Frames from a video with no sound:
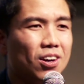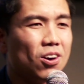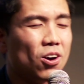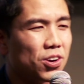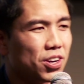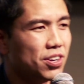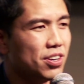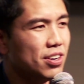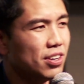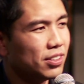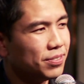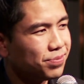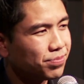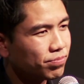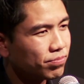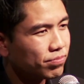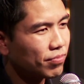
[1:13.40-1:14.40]
honoured,
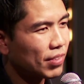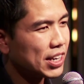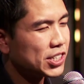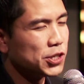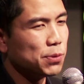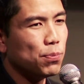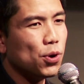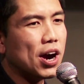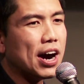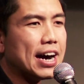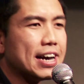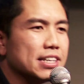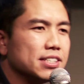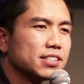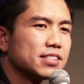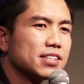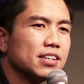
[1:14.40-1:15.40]

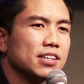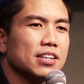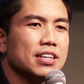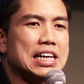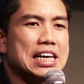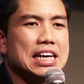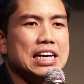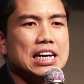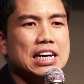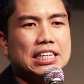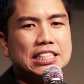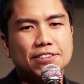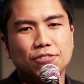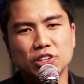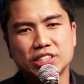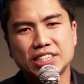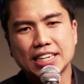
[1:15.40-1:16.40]
surprised
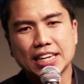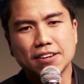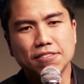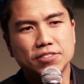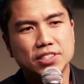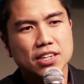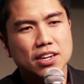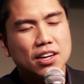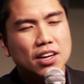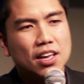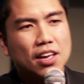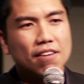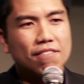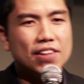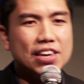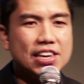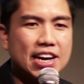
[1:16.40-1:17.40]
to have received
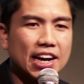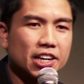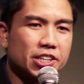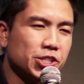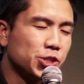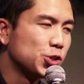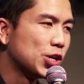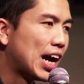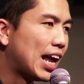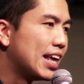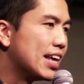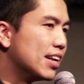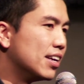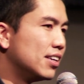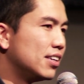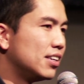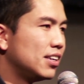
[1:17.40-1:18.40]
the Young
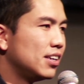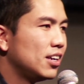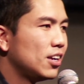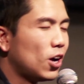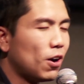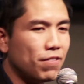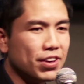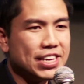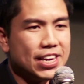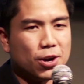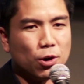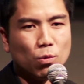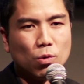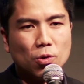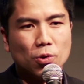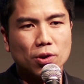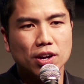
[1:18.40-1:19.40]
Australian of the Year
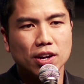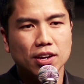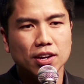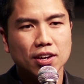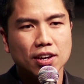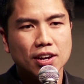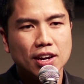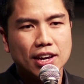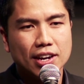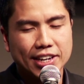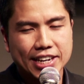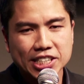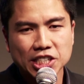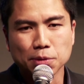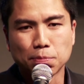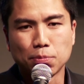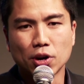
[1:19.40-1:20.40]
Award. I
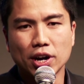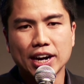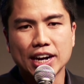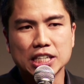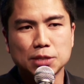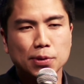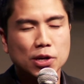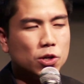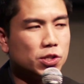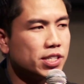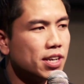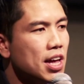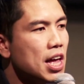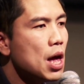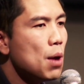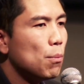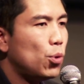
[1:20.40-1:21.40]
guess surprised because
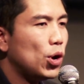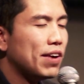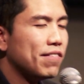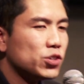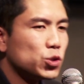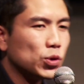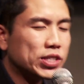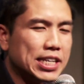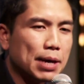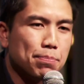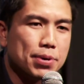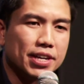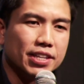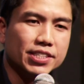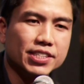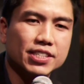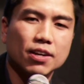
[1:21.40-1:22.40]
previous
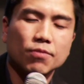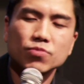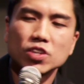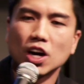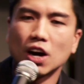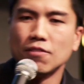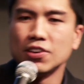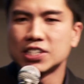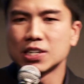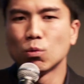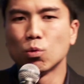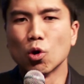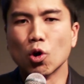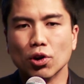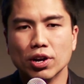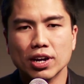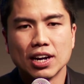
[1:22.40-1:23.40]
recipients of this
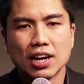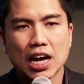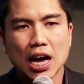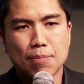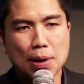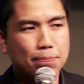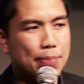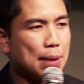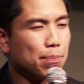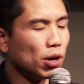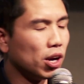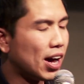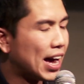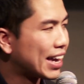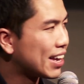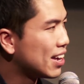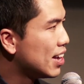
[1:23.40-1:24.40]
award have been people
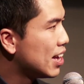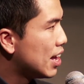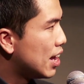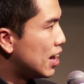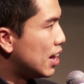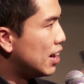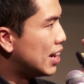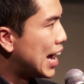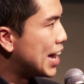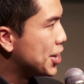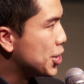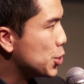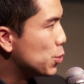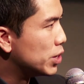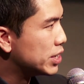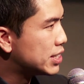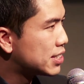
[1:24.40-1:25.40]
like Lane
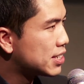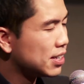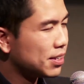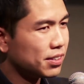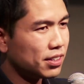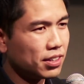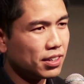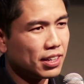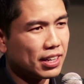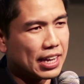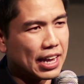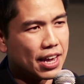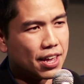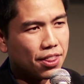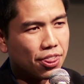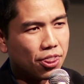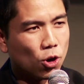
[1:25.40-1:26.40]
Hewitt,
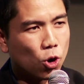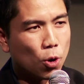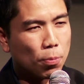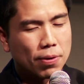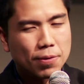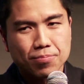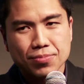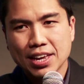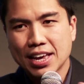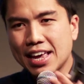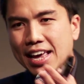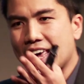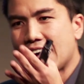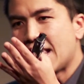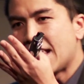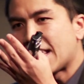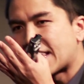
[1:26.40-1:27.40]
Ian Thorpe,
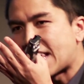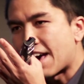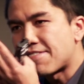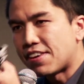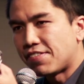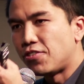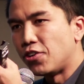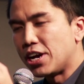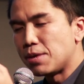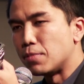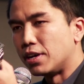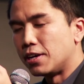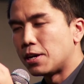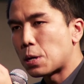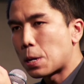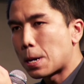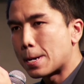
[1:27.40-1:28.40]
Cathy Freeman,